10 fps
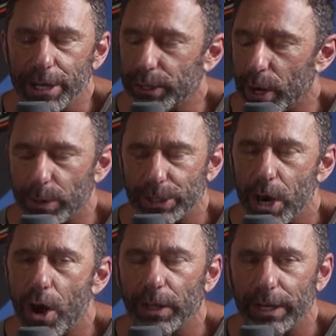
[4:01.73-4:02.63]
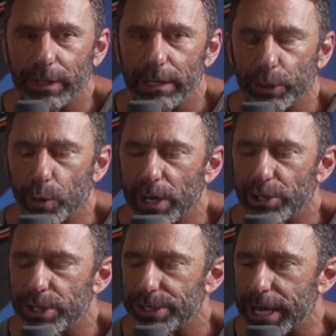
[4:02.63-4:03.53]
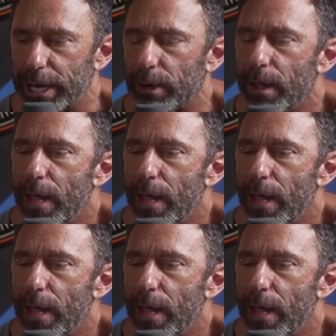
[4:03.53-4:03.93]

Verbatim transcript: You can always call in and leave your questions there.